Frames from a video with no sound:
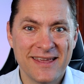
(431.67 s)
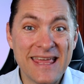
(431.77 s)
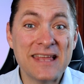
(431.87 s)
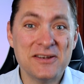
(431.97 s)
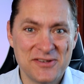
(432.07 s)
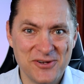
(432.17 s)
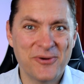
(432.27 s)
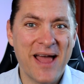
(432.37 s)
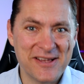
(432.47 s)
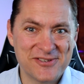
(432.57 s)

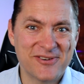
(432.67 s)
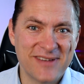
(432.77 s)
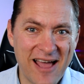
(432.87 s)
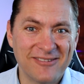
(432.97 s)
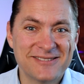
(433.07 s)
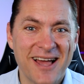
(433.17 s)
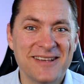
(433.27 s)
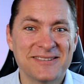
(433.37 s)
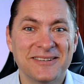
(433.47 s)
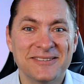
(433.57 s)
into as you're
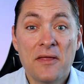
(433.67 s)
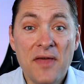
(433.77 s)
downsizing.